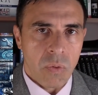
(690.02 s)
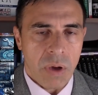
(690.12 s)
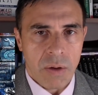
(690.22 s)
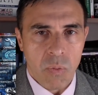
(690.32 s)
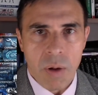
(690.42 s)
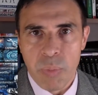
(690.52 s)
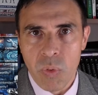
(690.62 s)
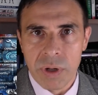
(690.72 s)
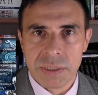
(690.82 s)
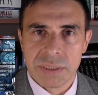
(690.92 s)
At what
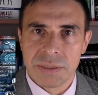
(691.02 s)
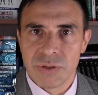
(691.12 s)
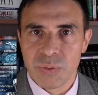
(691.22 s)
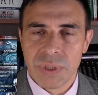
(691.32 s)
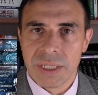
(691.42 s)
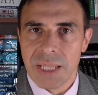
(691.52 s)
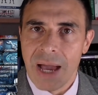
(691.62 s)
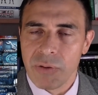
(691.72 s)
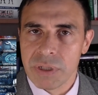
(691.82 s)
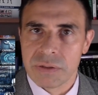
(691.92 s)
point do we
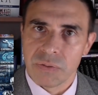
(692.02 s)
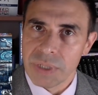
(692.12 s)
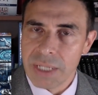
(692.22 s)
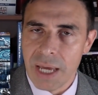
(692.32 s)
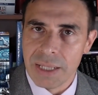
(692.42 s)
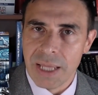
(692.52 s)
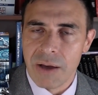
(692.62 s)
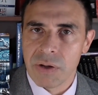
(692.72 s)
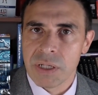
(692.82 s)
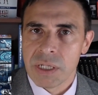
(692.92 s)
allow it? Do we not
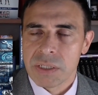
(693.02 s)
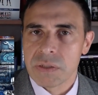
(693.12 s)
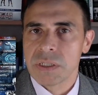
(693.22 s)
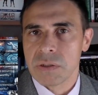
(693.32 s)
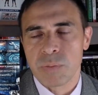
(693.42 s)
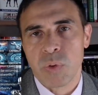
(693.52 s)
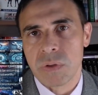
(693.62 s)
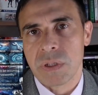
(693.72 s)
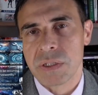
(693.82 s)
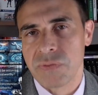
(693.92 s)
allow it? So these are important
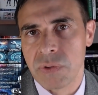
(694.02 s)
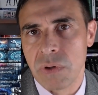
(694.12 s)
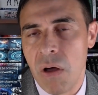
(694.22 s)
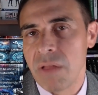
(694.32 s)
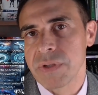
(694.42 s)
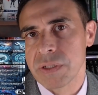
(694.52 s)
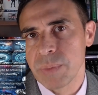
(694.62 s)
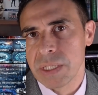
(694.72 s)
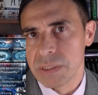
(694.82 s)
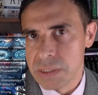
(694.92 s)
things for all of us to
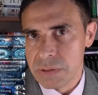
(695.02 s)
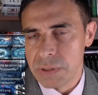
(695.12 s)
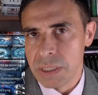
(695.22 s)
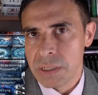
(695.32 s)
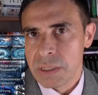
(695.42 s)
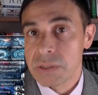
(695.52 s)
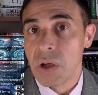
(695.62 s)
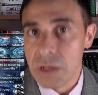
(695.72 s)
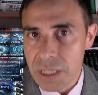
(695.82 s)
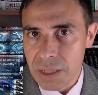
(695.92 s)
be considering,
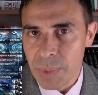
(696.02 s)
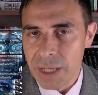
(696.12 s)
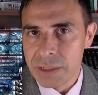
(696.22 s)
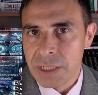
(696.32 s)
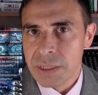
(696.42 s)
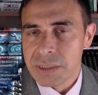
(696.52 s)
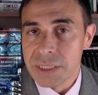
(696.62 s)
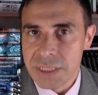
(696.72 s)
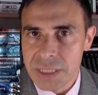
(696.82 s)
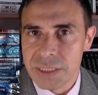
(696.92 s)
talking about,
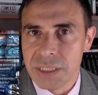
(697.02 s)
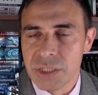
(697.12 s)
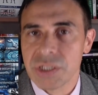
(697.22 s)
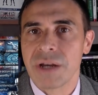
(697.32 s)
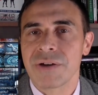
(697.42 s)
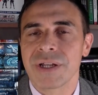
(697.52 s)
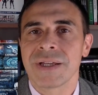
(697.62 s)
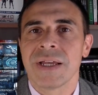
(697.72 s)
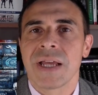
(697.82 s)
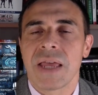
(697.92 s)
discussing, sharing,
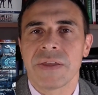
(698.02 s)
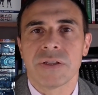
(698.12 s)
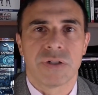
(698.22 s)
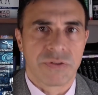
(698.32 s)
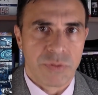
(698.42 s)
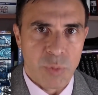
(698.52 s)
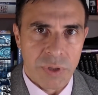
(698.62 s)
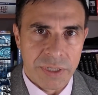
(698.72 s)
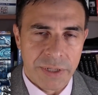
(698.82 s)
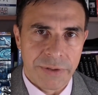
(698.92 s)
and then learning from
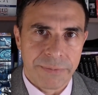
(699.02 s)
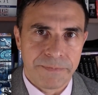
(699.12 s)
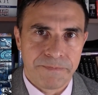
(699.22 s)
one another.